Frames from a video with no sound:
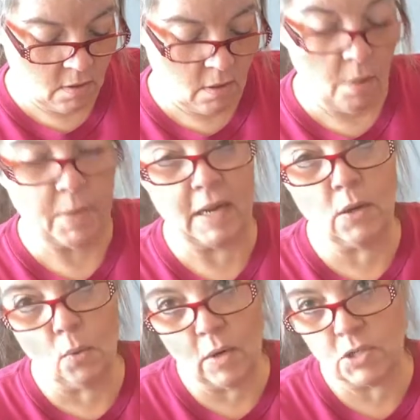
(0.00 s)
But I don't
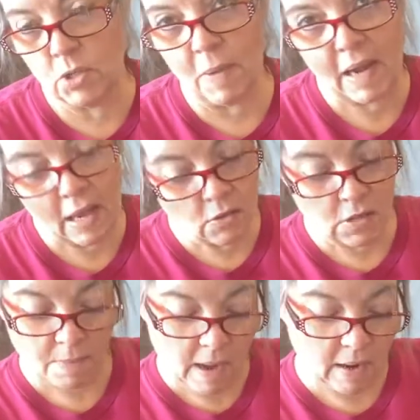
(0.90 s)
want to do my nails on
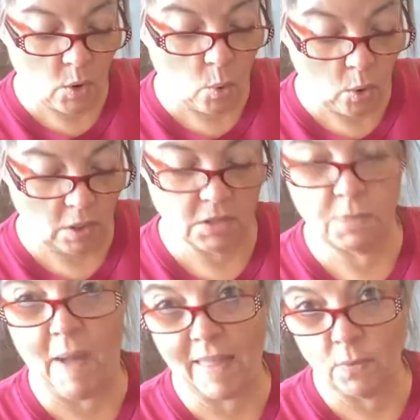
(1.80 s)
my quartz.
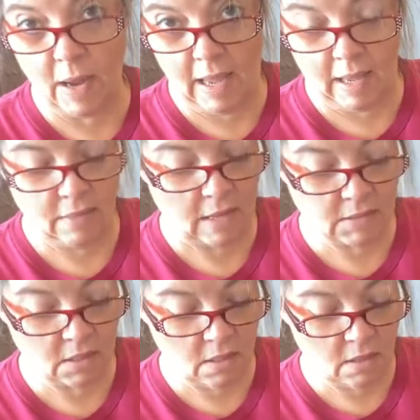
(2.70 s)
By the way, that's
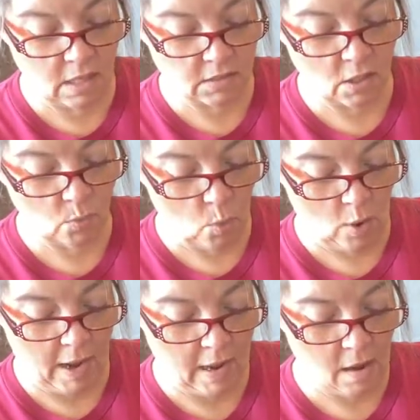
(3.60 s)
a good
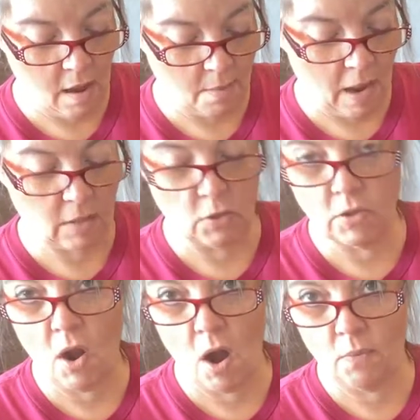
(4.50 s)
warning. I learned the
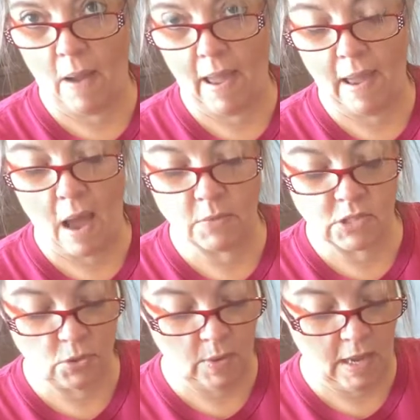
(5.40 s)
hard way. I was
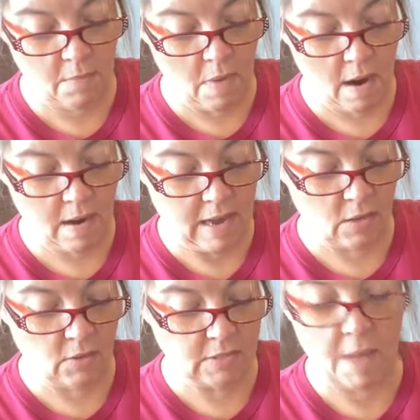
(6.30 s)
doing my
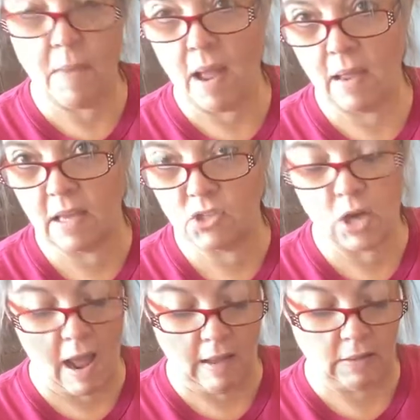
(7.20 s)
nails at my kitchen
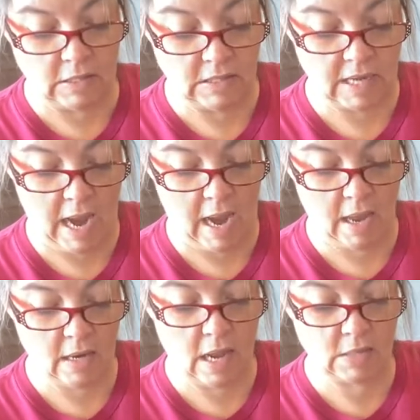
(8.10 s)
island,
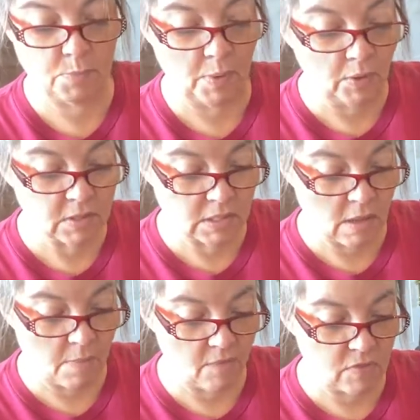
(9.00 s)
and I spilled
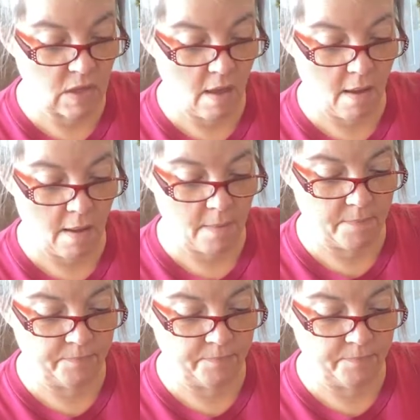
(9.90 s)
some of the, I